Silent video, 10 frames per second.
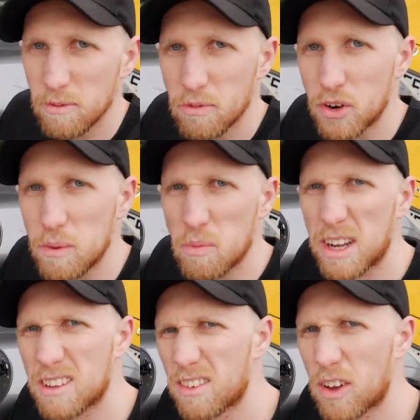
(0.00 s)
a bit of 3D
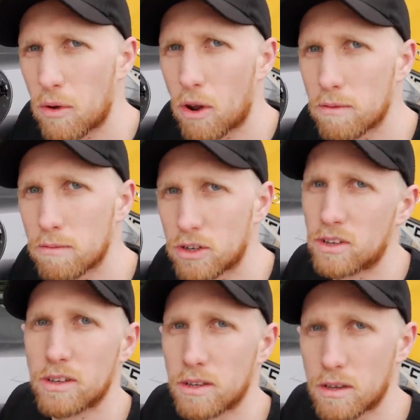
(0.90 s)
printed stuff going on
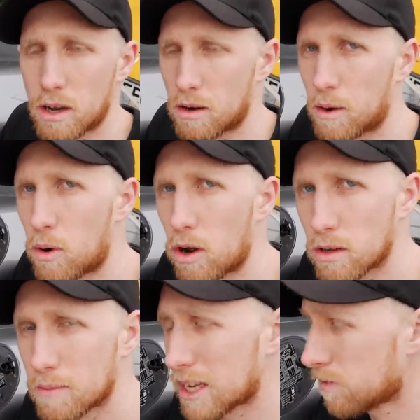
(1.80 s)
just because it's our, uh, our
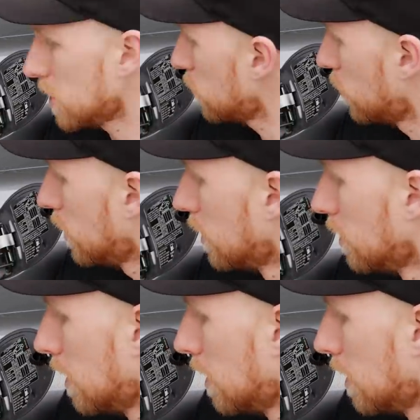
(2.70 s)
prototype test vehicle.